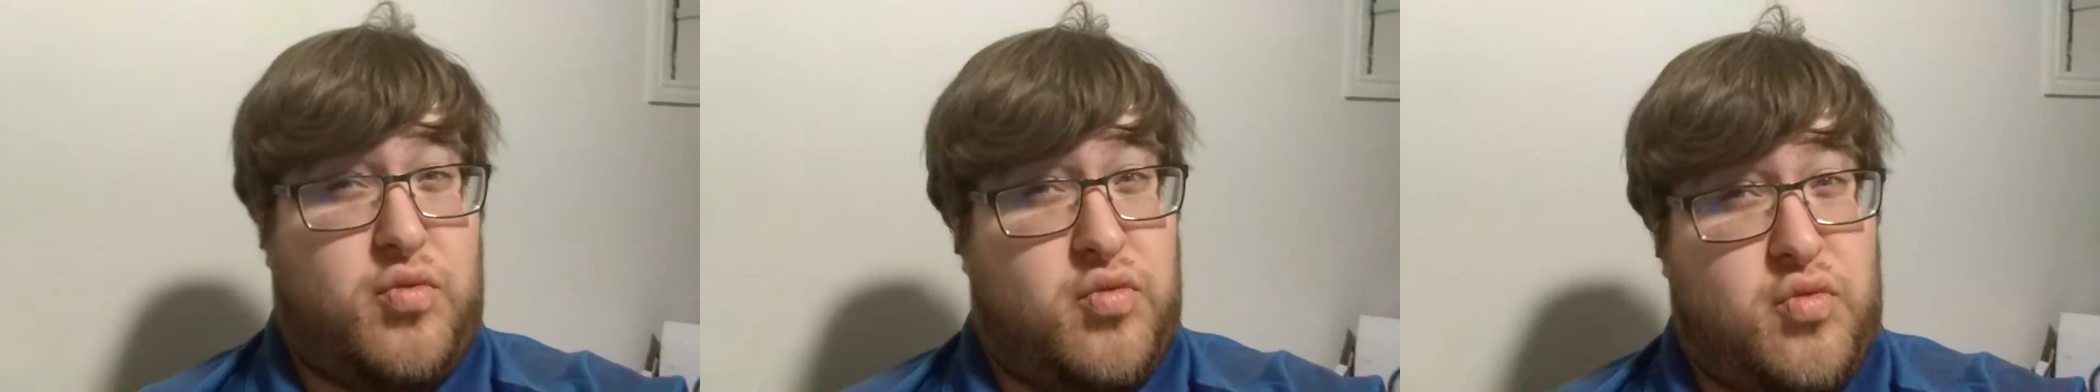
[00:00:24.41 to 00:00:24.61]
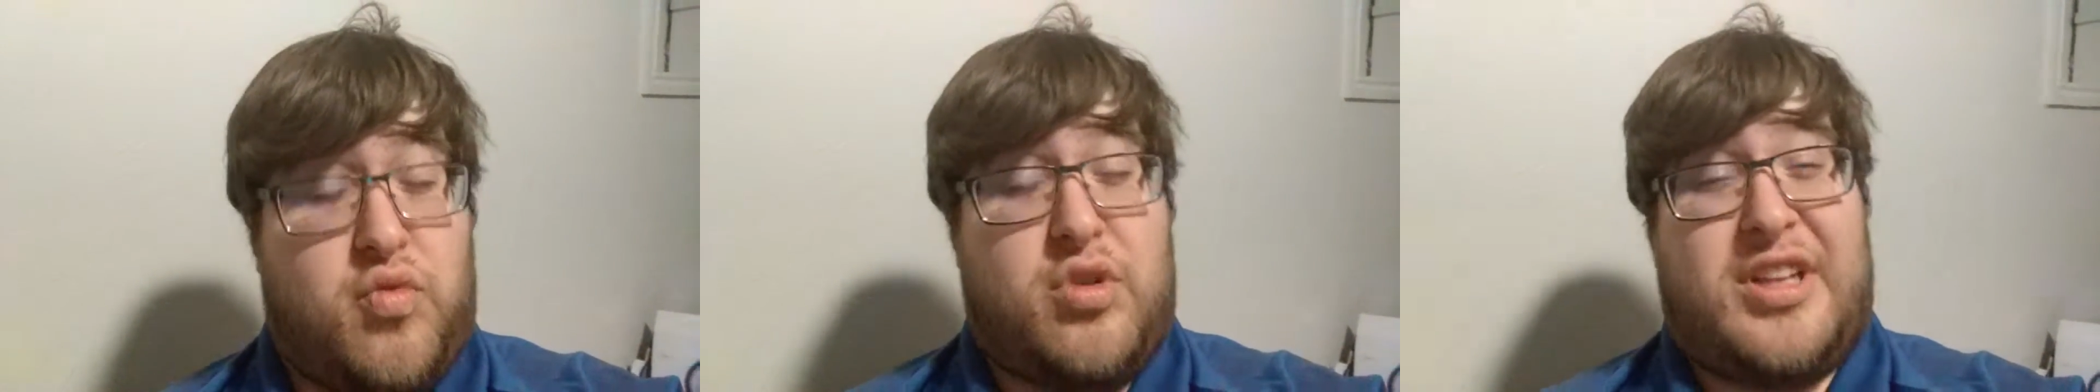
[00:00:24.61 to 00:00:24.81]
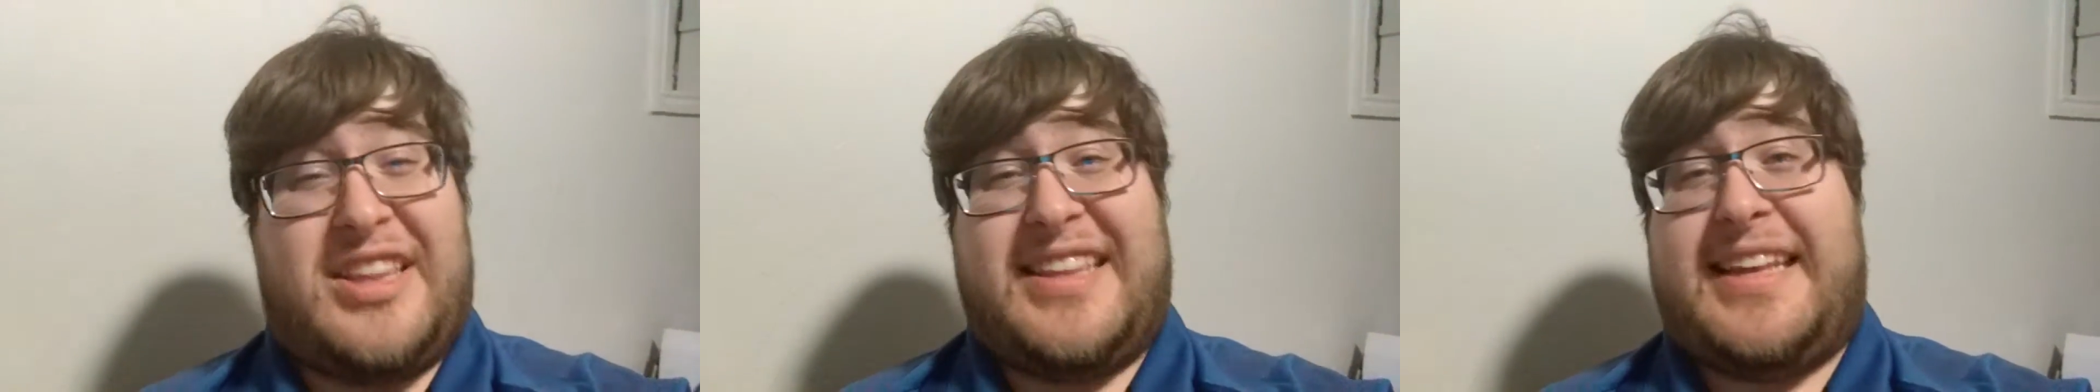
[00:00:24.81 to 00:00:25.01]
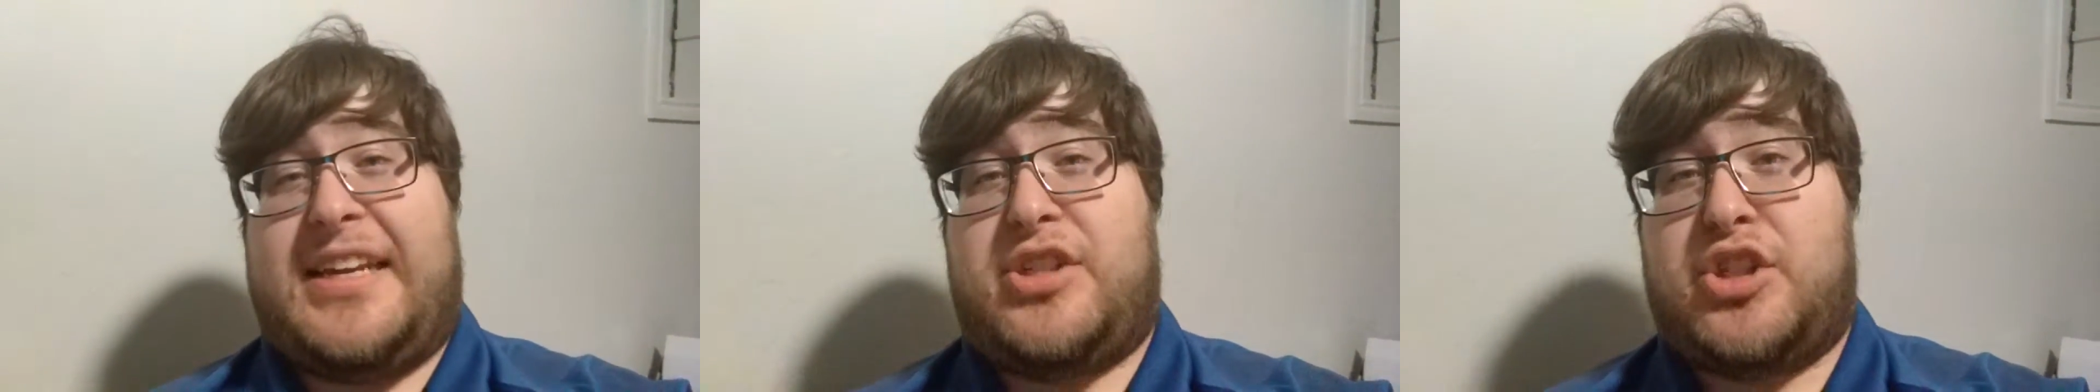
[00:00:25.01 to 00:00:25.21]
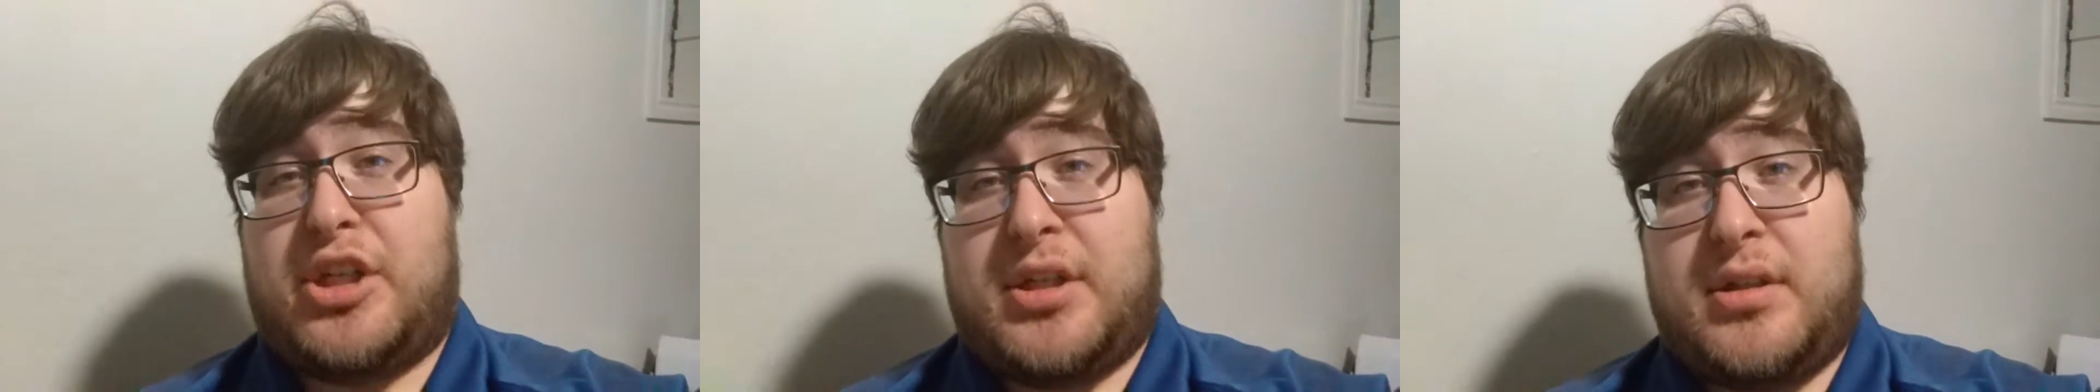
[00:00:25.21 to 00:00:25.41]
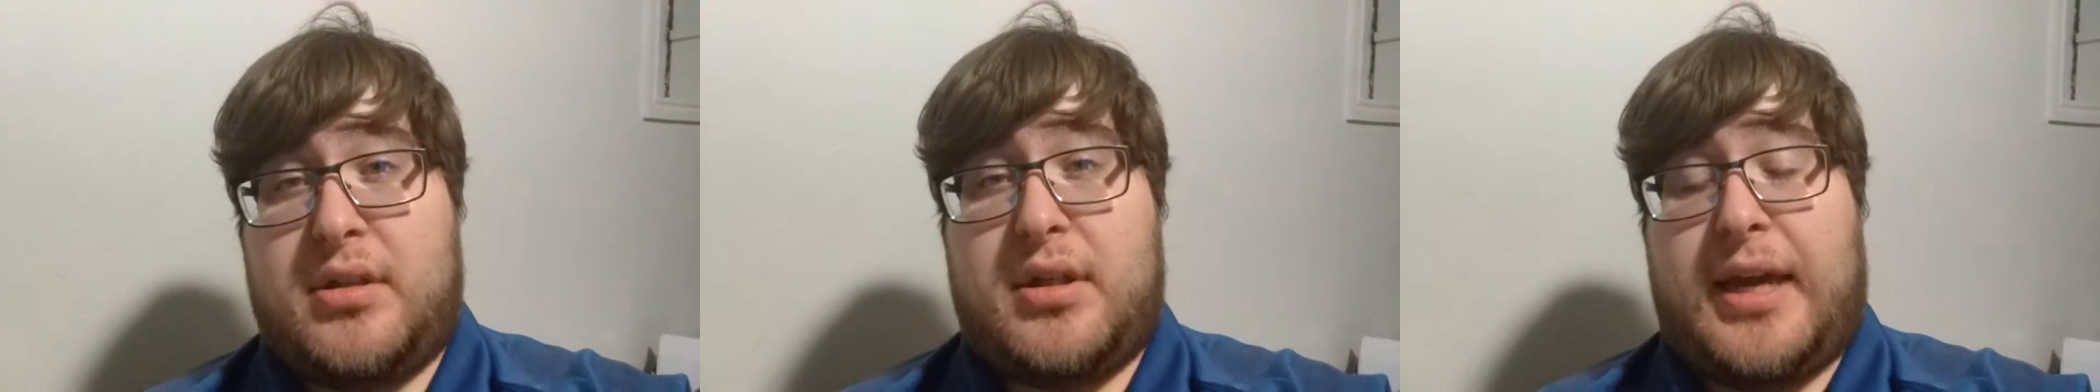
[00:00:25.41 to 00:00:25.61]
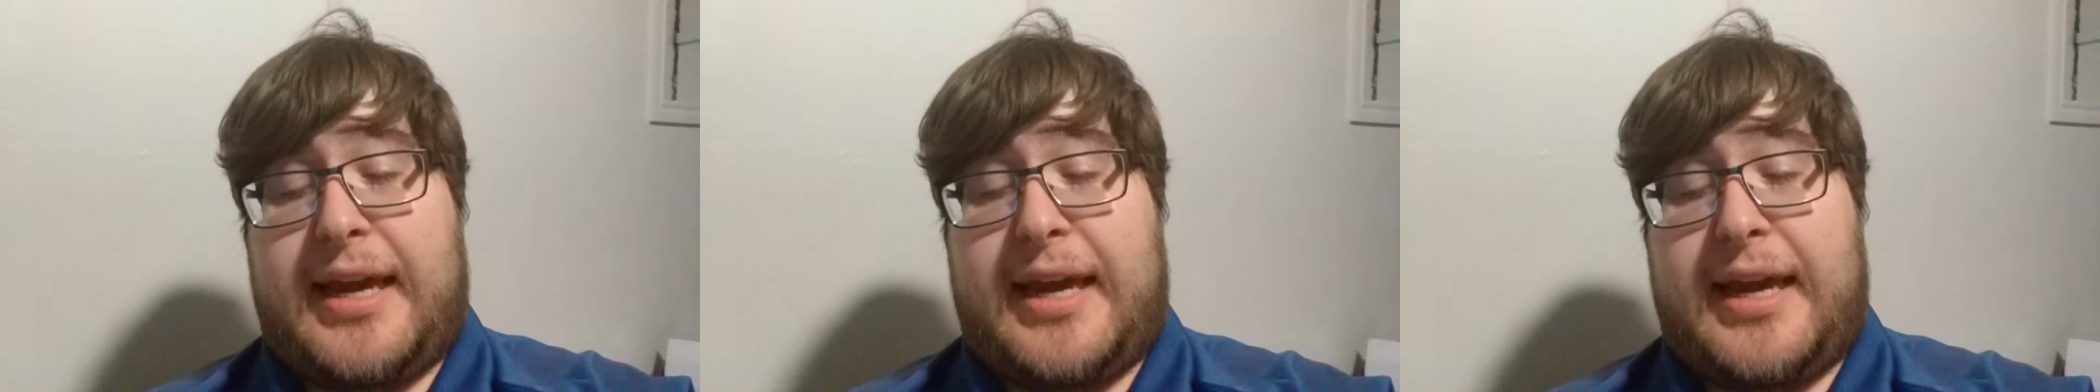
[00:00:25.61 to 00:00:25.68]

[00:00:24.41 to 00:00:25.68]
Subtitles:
religion,